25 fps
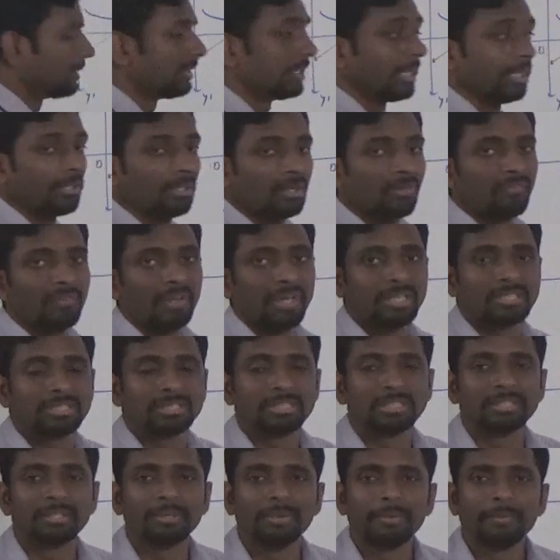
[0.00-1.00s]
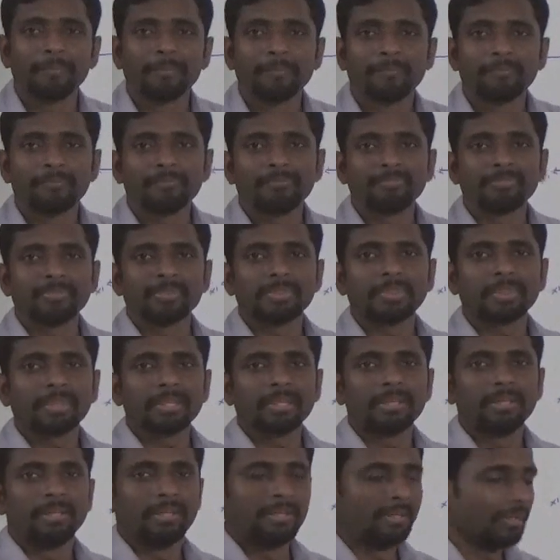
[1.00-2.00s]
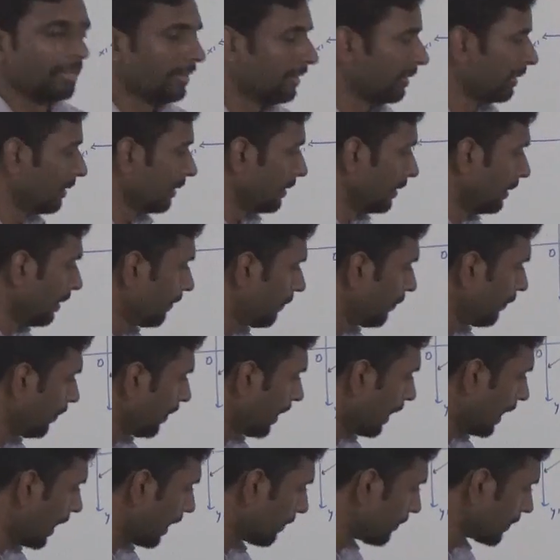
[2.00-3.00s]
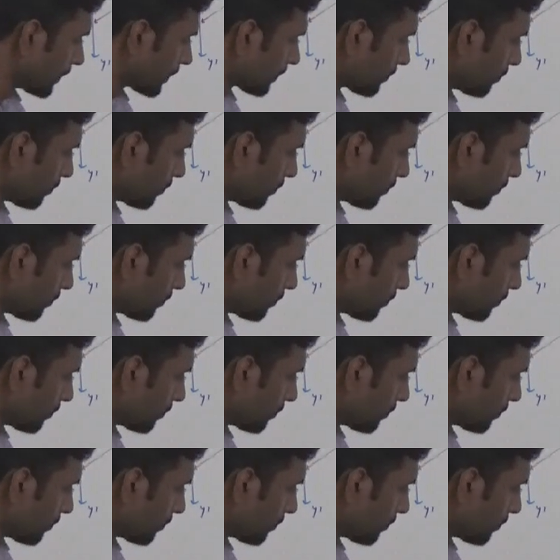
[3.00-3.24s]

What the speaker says: the change of x. If we have a